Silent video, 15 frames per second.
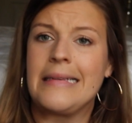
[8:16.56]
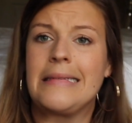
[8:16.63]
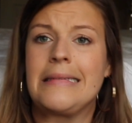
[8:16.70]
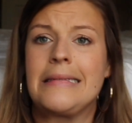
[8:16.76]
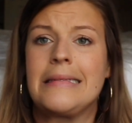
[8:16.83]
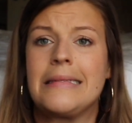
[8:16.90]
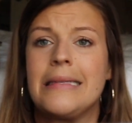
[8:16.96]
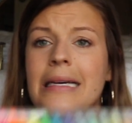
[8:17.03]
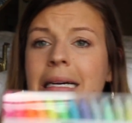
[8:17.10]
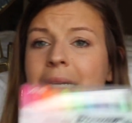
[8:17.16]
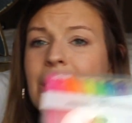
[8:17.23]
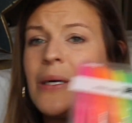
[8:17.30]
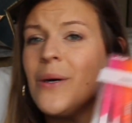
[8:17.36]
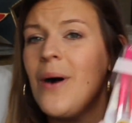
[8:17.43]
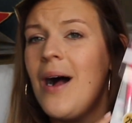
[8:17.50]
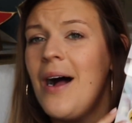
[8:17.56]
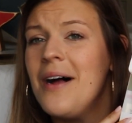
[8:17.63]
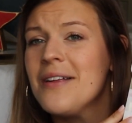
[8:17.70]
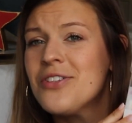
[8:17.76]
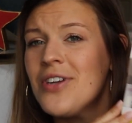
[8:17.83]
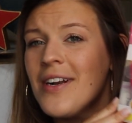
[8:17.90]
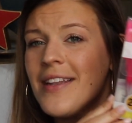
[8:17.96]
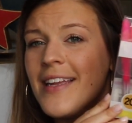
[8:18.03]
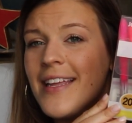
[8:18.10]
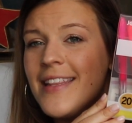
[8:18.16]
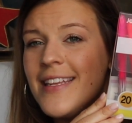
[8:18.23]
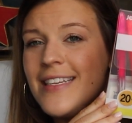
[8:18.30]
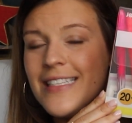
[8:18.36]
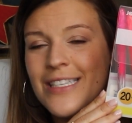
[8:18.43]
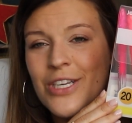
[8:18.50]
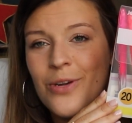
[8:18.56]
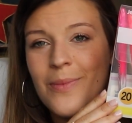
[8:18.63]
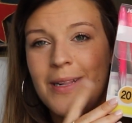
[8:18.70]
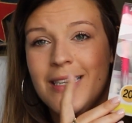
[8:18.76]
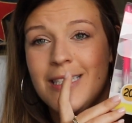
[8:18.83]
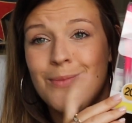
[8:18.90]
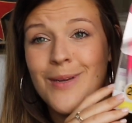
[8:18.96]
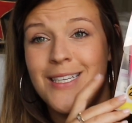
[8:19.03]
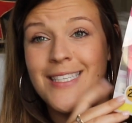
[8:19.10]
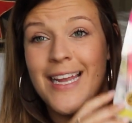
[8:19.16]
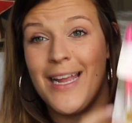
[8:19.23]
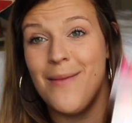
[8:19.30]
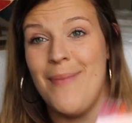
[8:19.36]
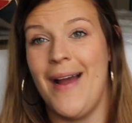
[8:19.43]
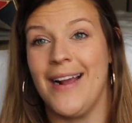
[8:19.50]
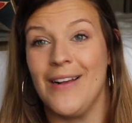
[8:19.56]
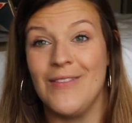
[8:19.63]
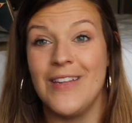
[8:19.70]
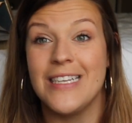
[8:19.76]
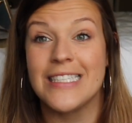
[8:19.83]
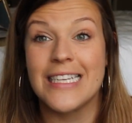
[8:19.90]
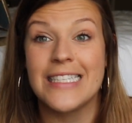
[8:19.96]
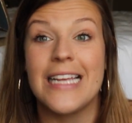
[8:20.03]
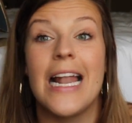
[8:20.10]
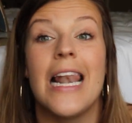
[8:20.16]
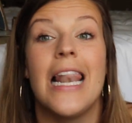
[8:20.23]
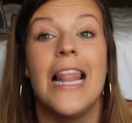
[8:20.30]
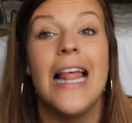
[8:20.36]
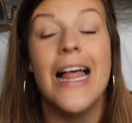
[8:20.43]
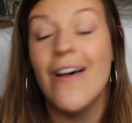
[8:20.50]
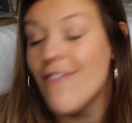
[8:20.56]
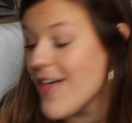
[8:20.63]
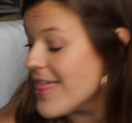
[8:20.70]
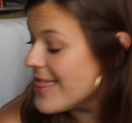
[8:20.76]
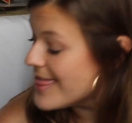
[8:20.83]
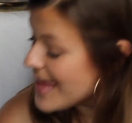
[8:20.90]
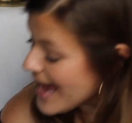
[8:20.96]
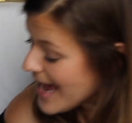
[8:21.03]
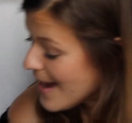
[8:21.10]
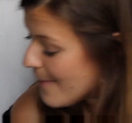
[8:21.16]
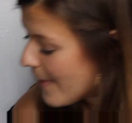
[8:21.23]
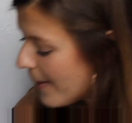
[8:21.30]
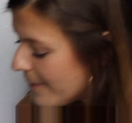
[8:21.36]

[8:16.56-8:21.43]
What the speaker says: So I'll try to link these too, but this is my second pack of these because I love them.